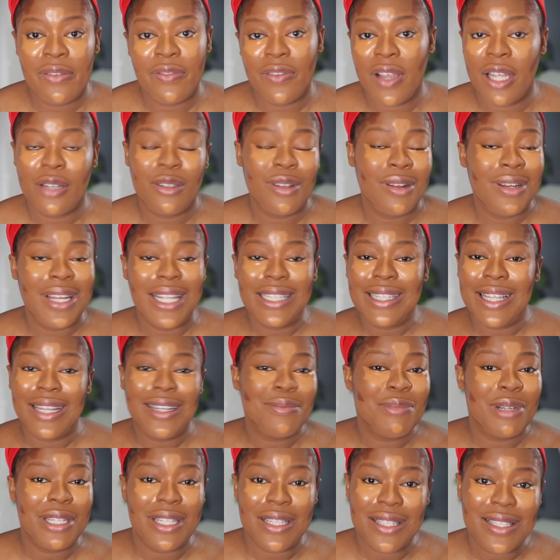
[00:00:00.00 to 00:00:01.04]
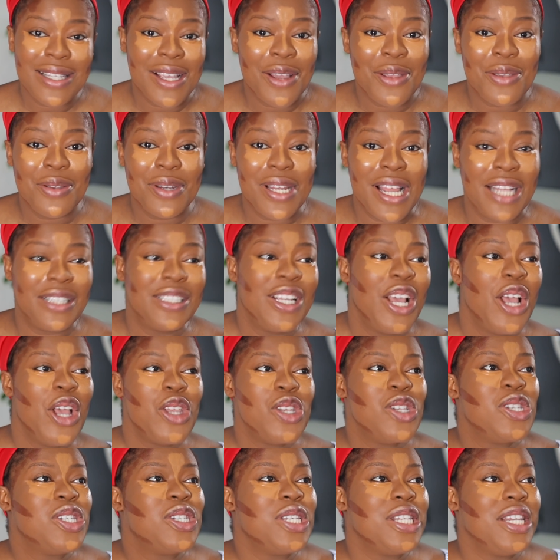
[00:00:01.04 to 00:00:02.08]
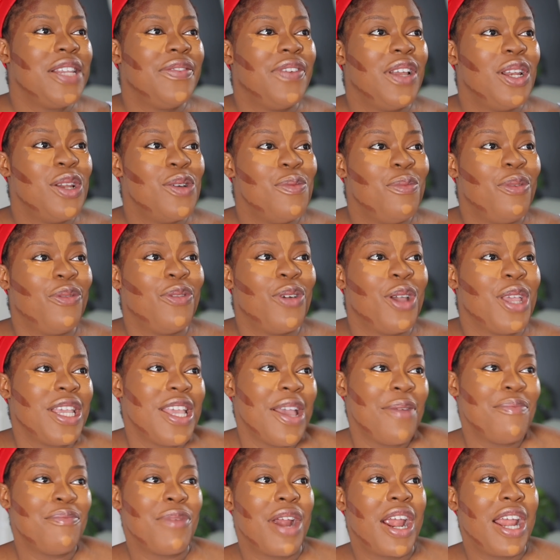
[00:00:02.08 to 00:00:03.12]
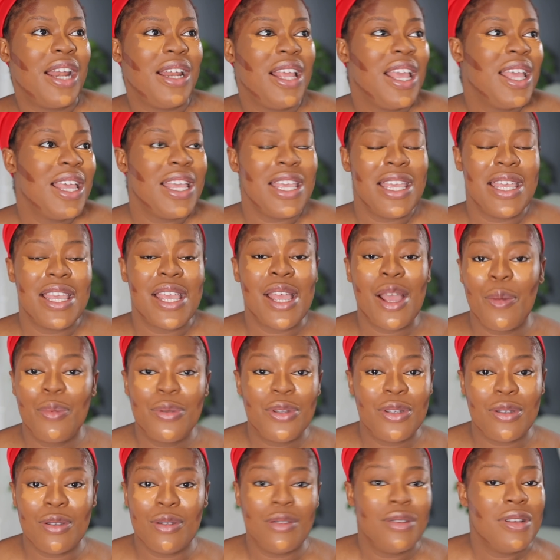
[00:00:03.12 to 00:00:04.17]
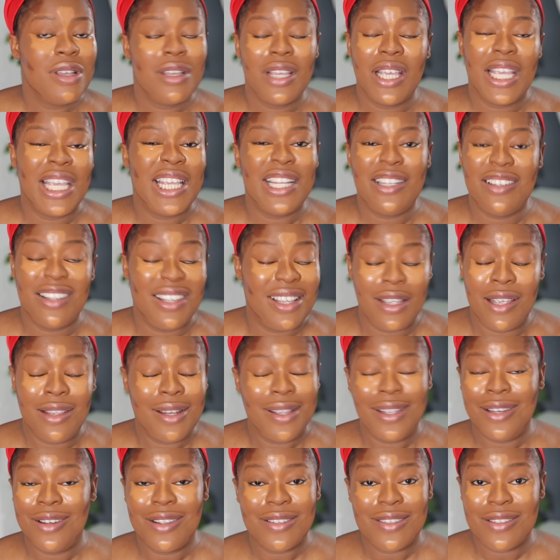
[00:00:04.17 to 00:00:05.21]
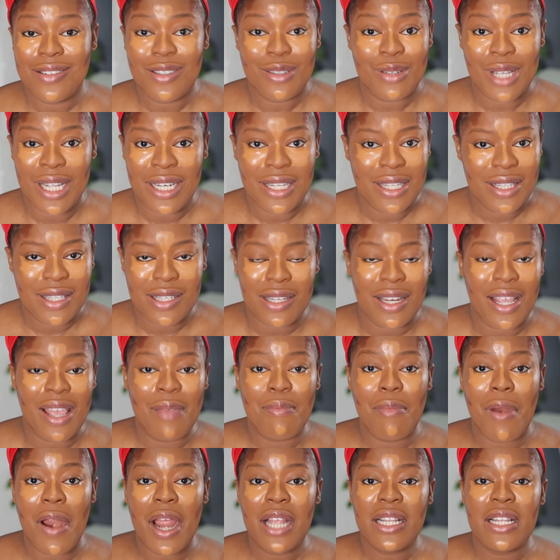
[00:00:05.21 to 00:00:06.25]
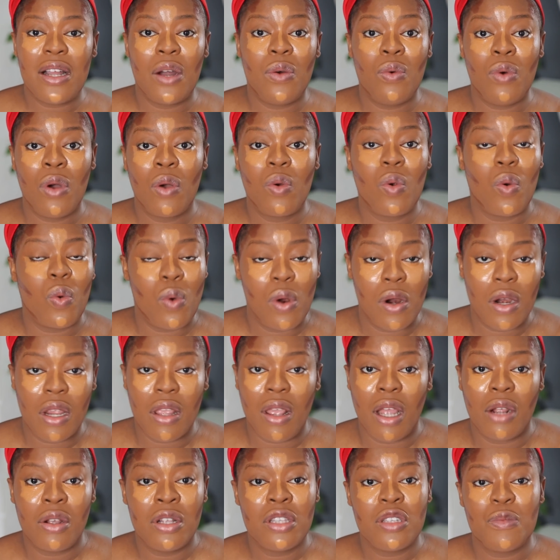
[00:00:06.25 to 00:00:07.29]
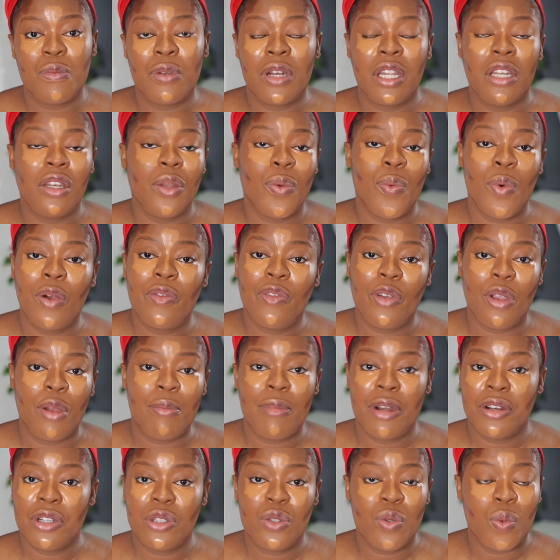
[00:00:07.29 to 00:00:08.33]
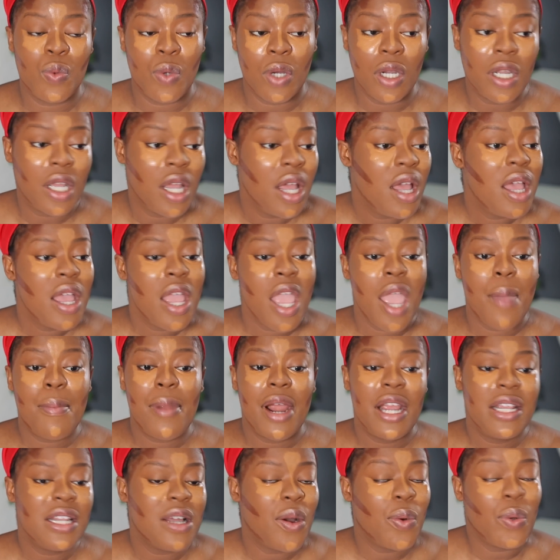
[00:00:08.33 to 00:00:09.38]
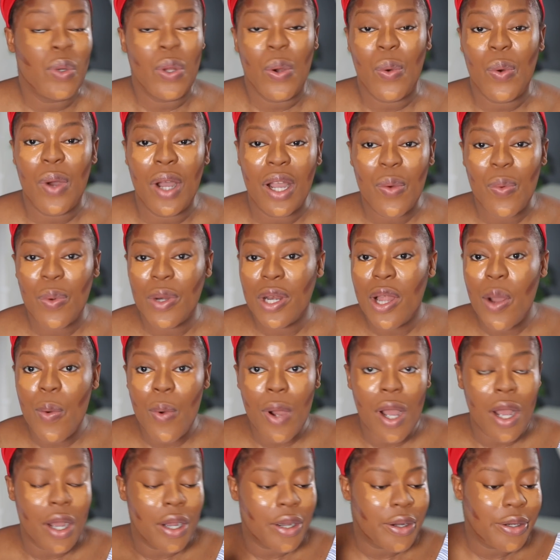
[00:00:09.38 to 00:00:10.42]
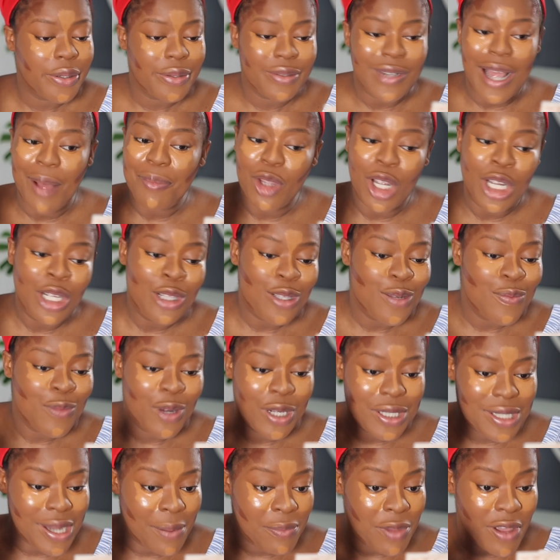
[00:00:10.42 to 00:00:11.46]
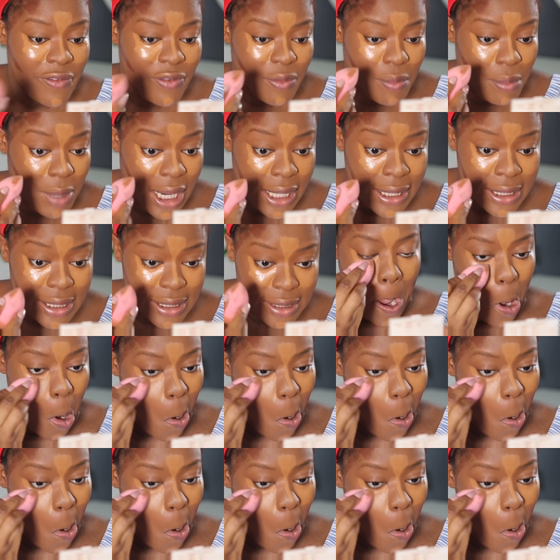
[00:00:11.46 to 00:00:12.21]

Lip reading: fine. Don't let anybody tell you that you should live alone before you get married. It helps you. It doesn't do anything. A marriage that work will work. You're going to put in the work for your marriage to work. A marriage that will not work. I'm talking too much. I'm not even blending.